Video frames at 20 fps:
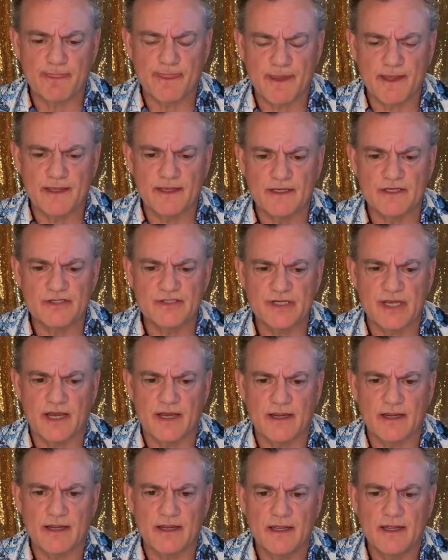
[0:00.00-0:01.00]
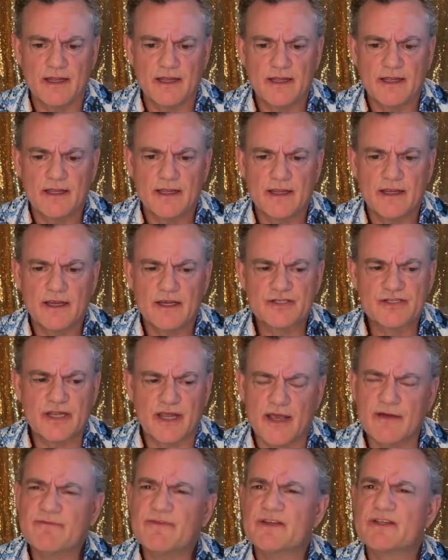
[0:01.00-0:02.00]
is the
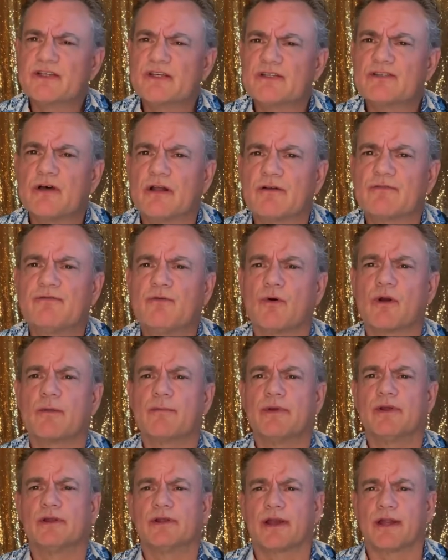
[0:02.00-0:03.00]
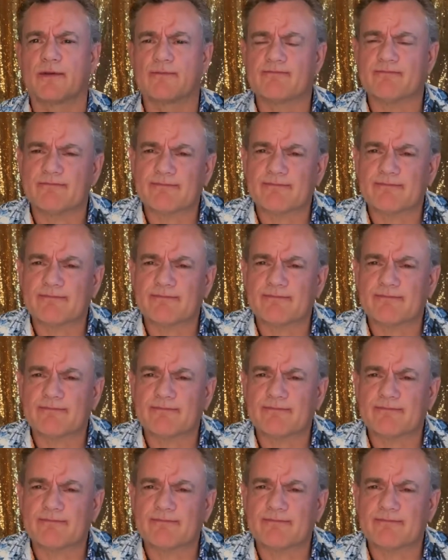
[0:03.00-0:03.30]
emphasis on affordability.